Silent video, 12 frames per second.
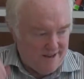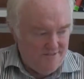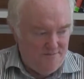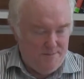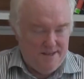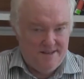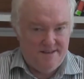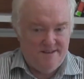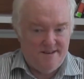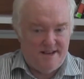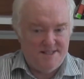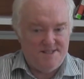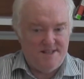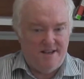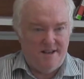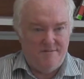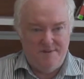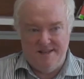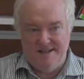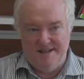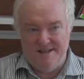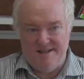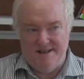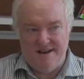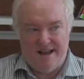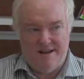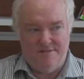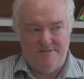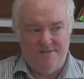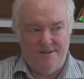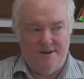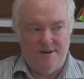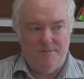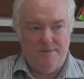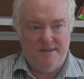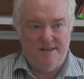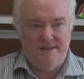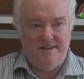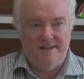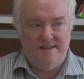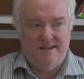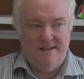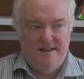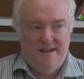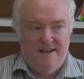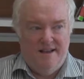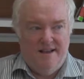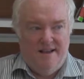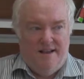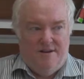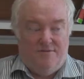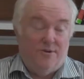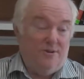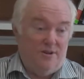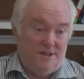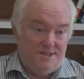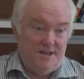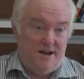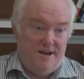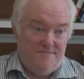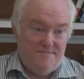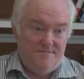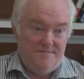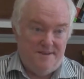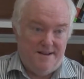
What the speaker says: I'd say I've been in and out of therapy for a long time.